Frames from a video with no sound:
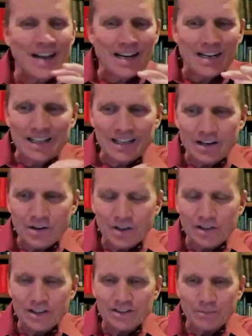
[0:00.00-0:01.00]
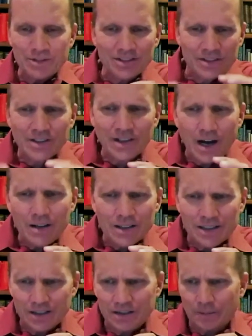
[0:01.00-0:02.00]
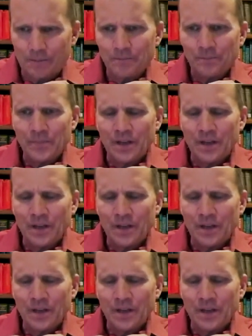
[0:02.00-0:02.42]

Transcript: This is not clericalism. This is Catholicism.